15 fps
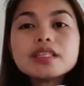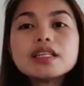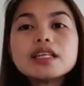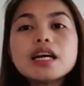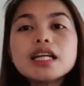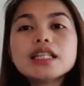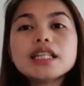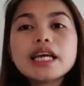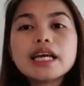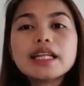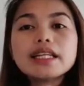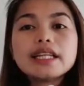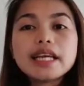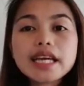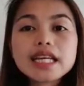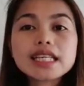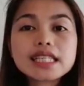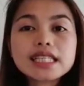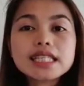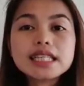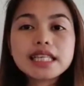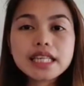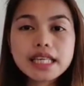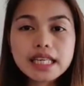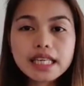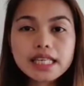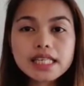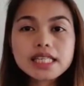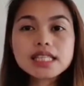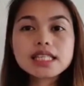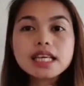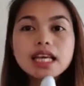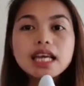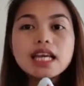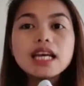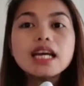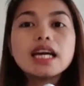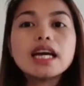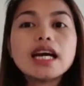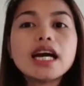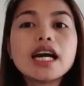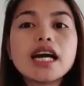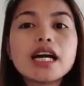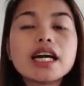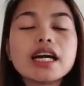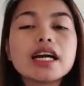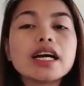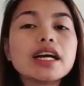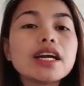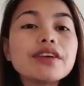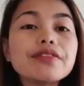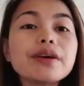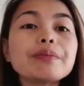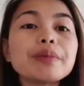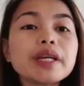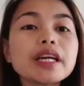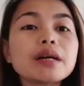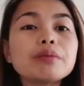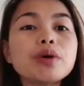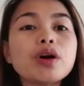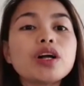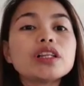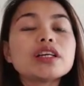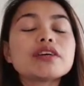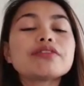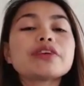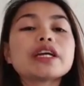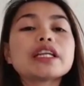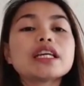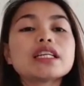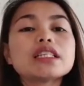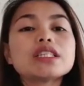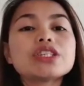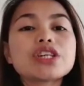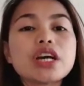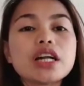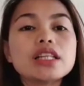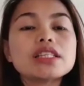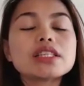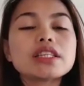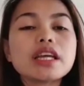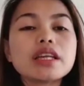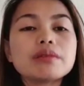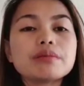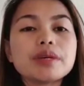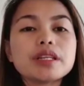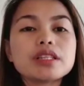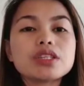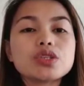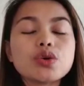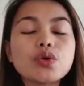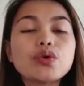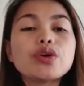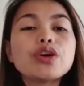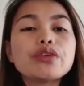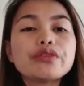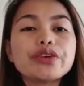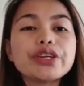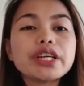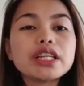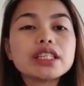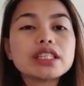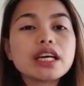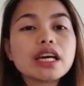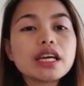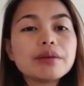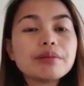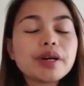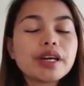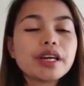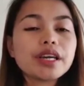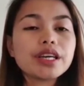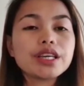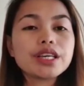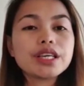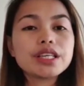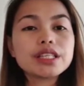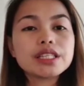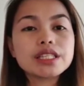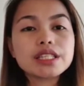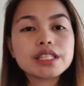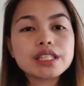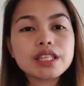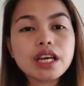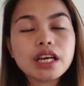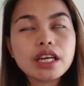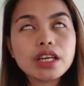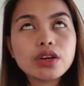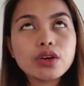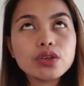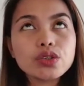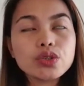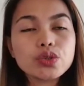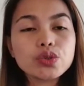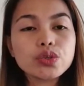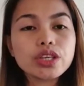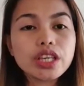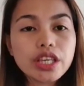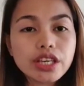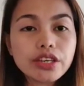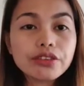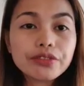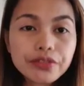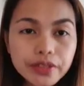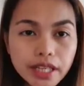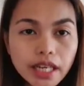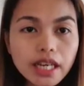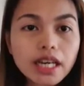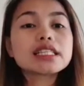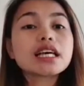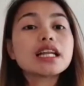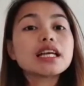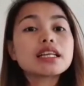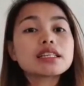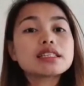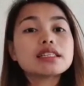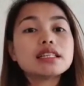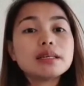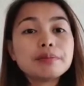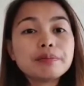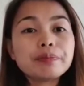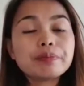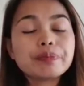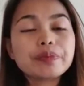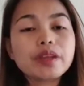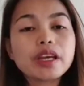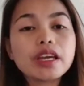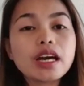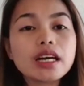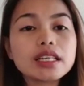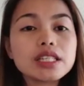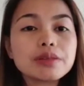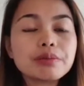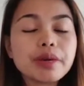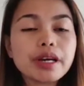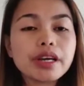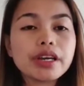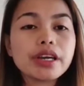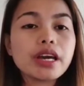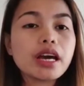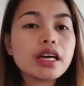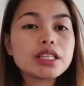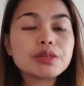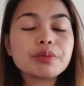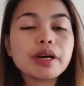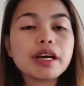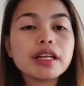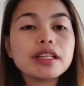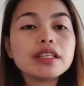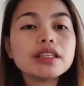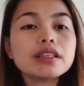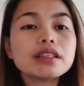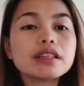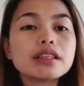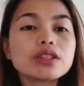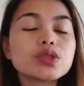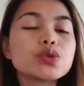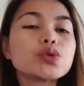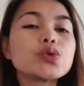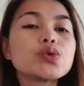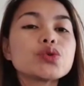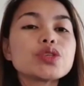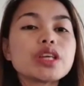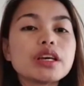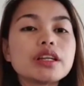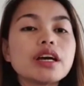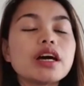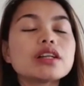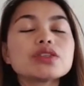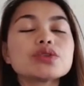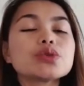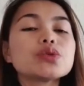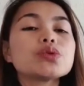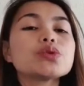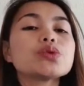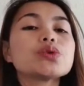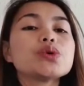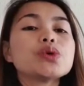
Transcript: And then next is, if applicable, a financial statement. So for that time, I also give the salary slip. I asked my husband to send to